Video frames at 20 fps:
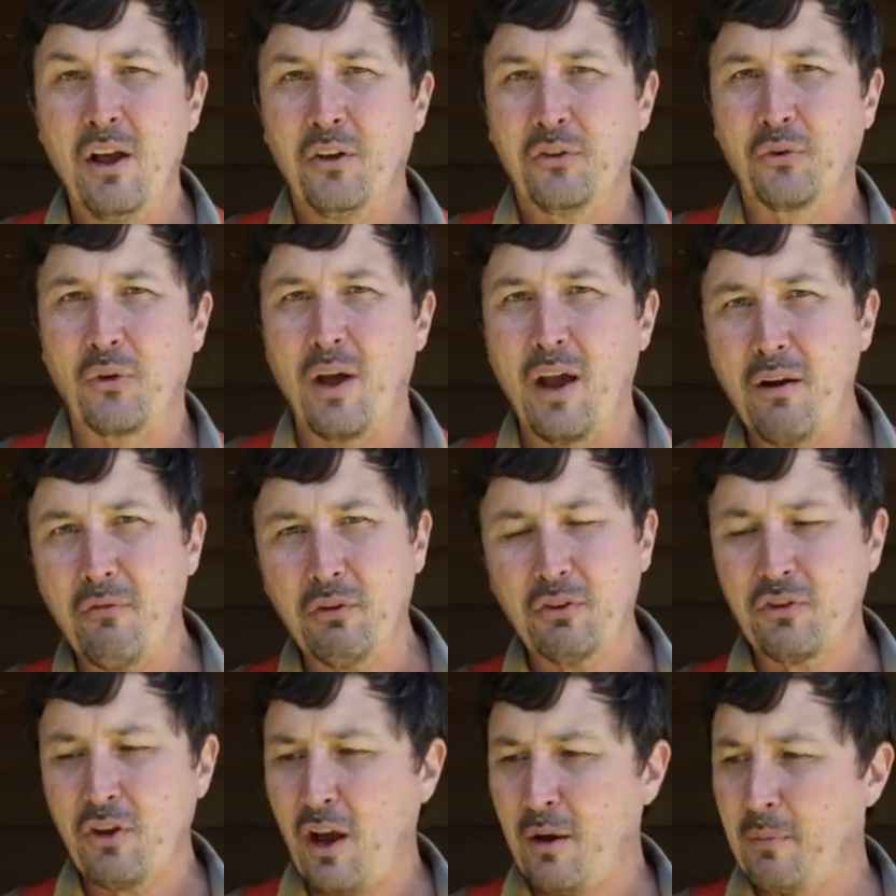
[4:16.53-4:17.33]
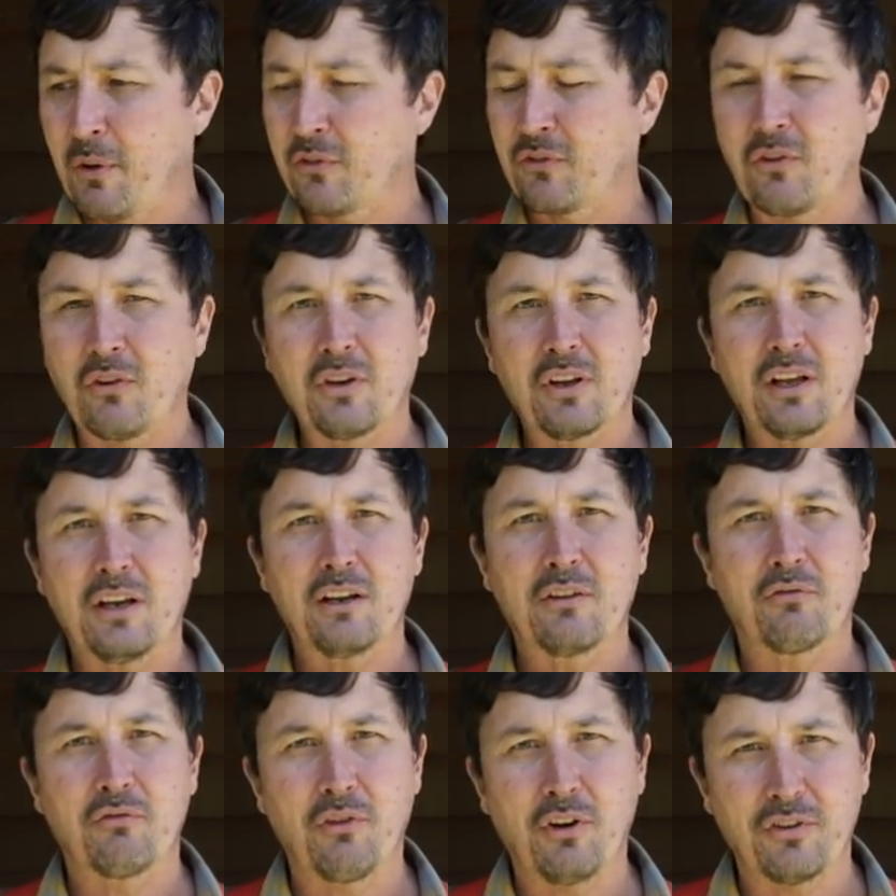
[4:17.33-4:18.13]
So every time I started
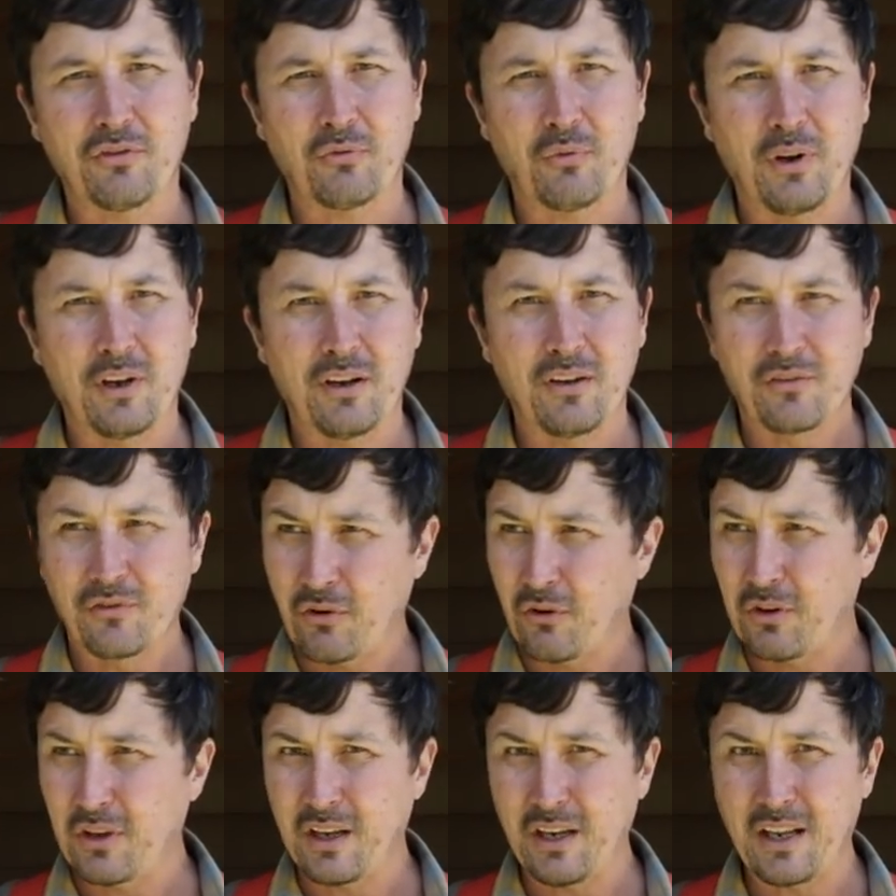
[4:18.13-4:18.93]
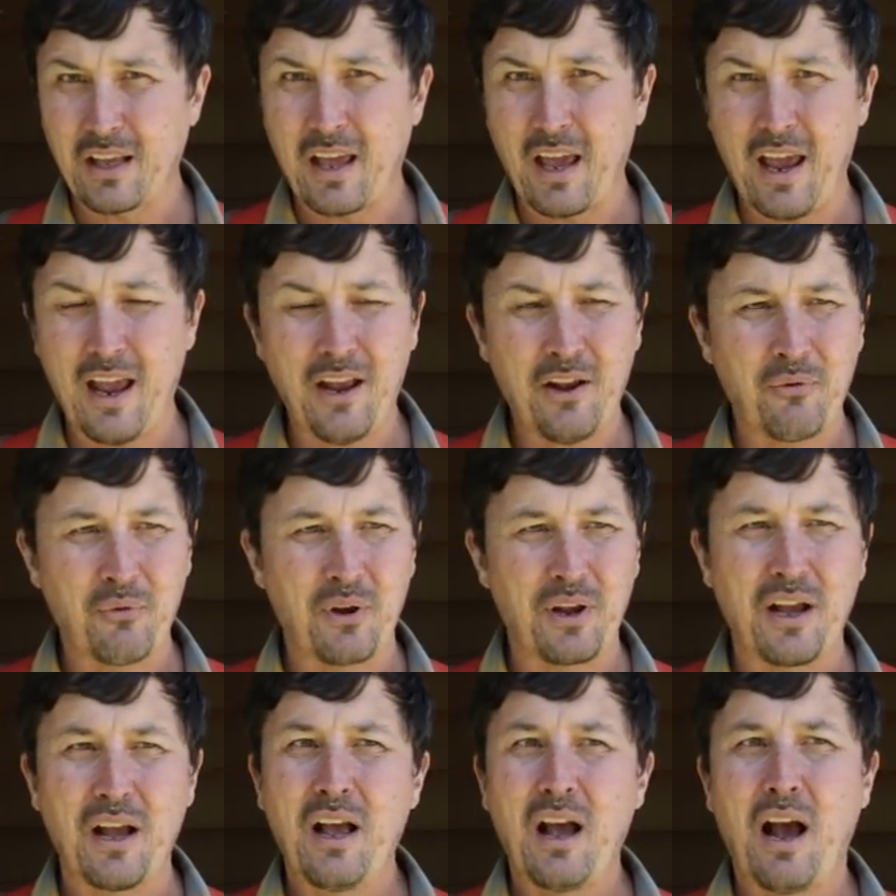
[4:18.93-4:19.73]
getting frustrated and started getting
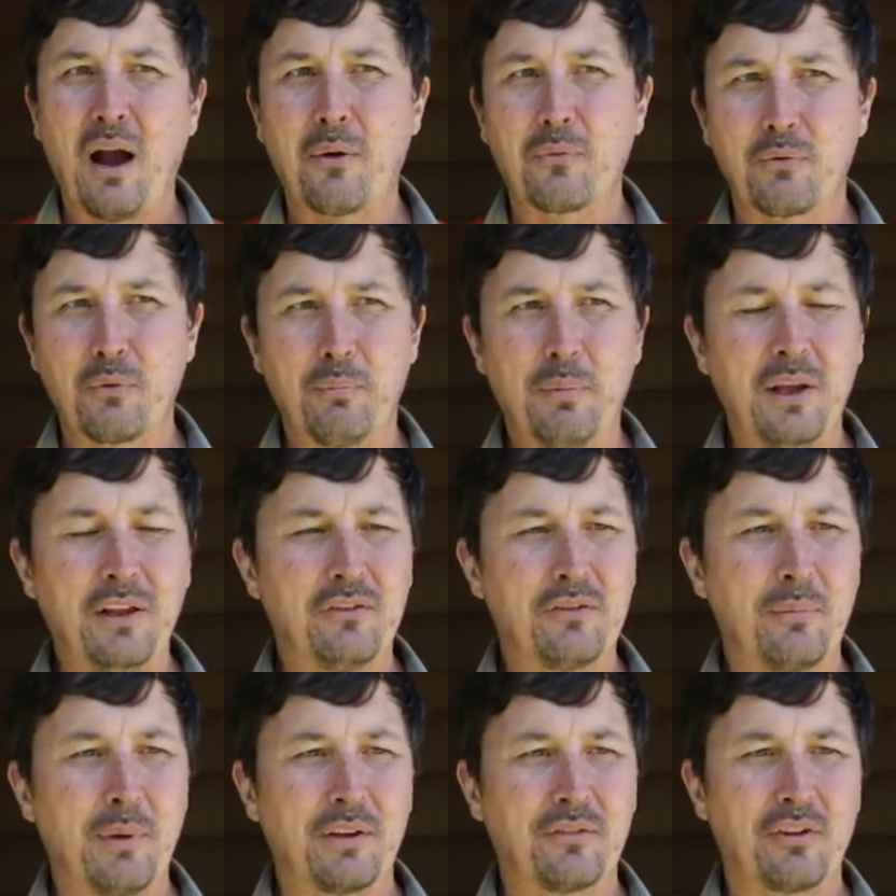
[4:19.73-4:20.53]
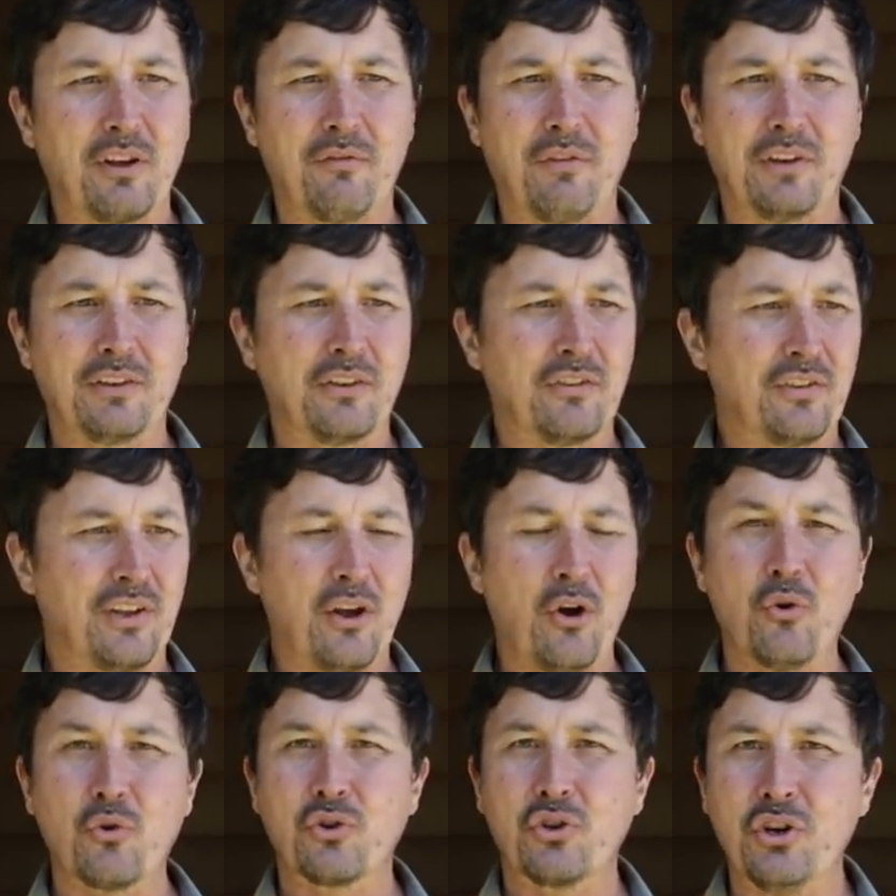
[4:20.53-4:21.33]
angry, I would repeat to myself, I'd just say,
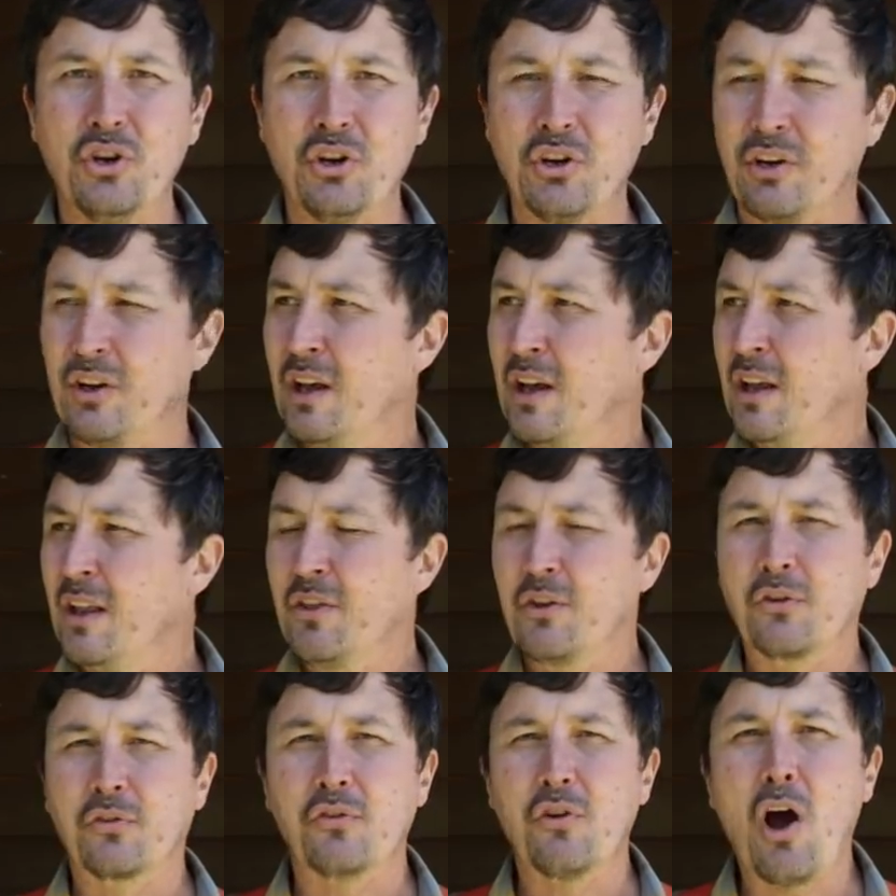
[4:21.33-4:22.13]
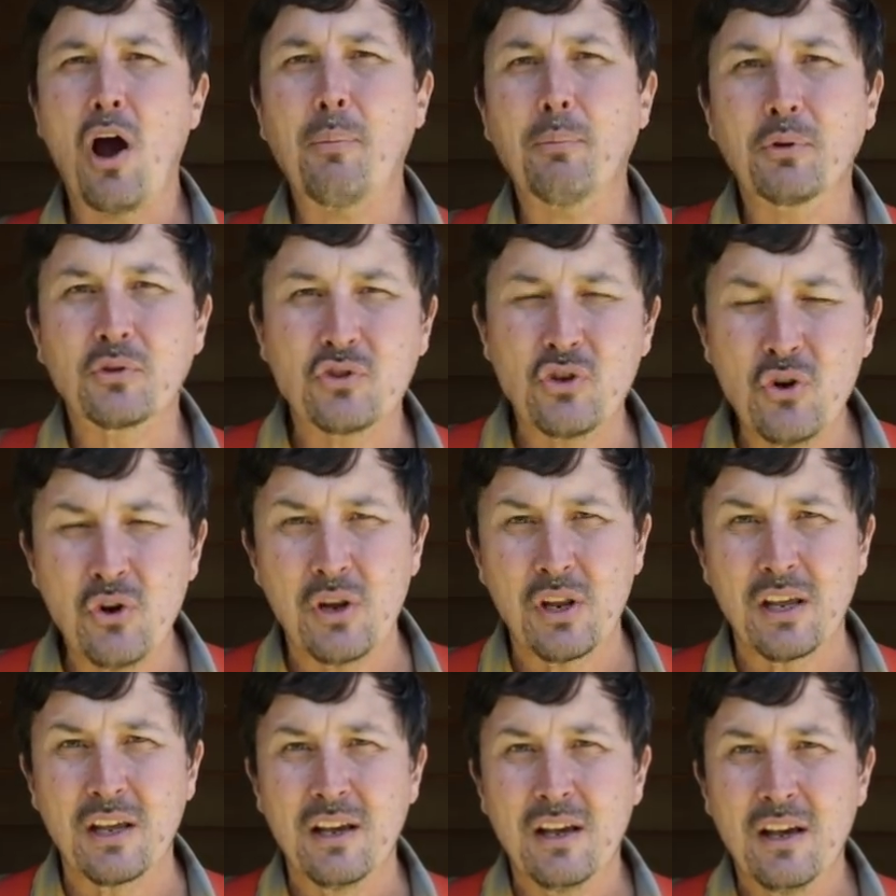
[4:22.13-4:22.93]
oh good, there's an
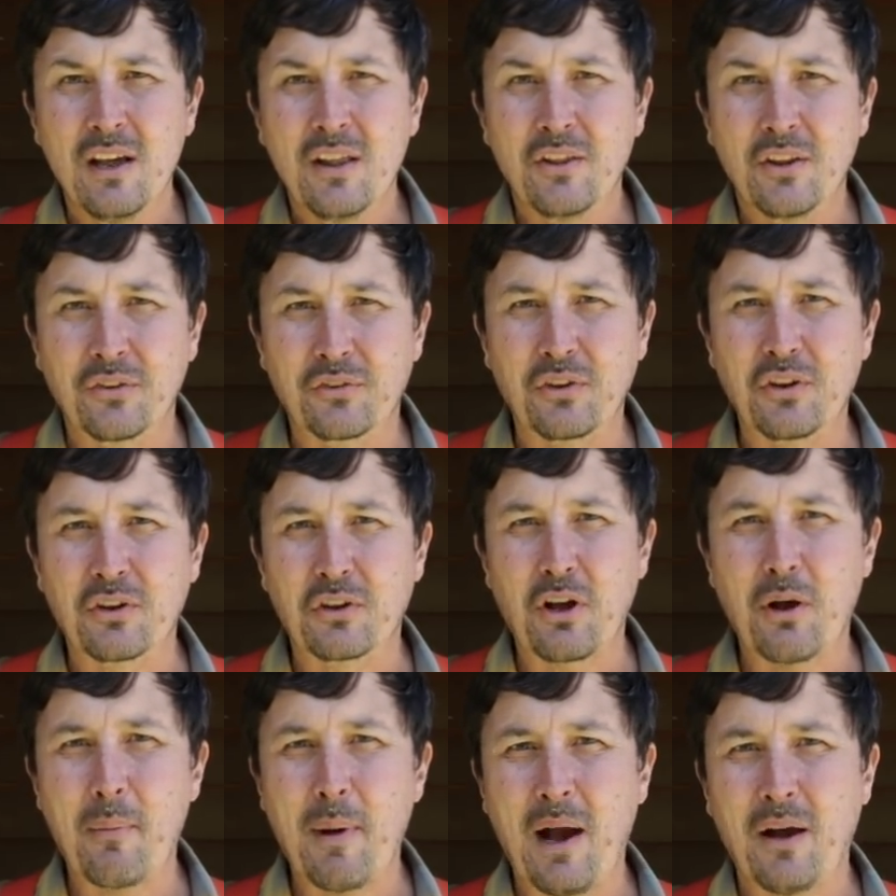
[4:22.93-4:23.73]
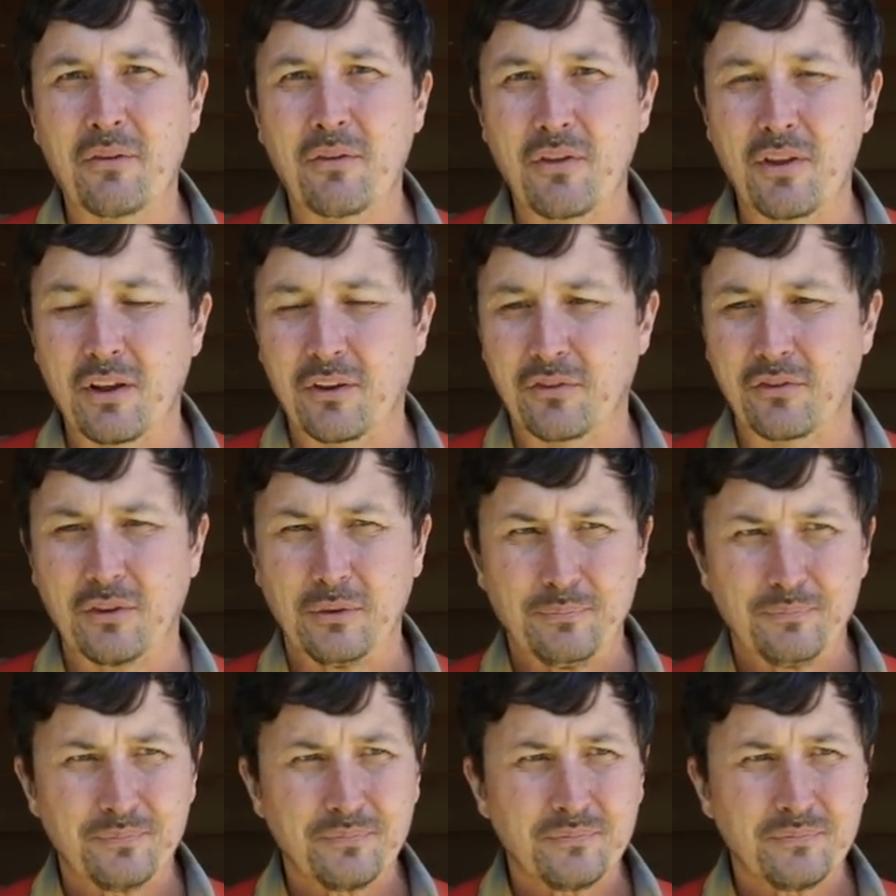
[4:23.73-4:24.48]
opportunity that's gonna come out of this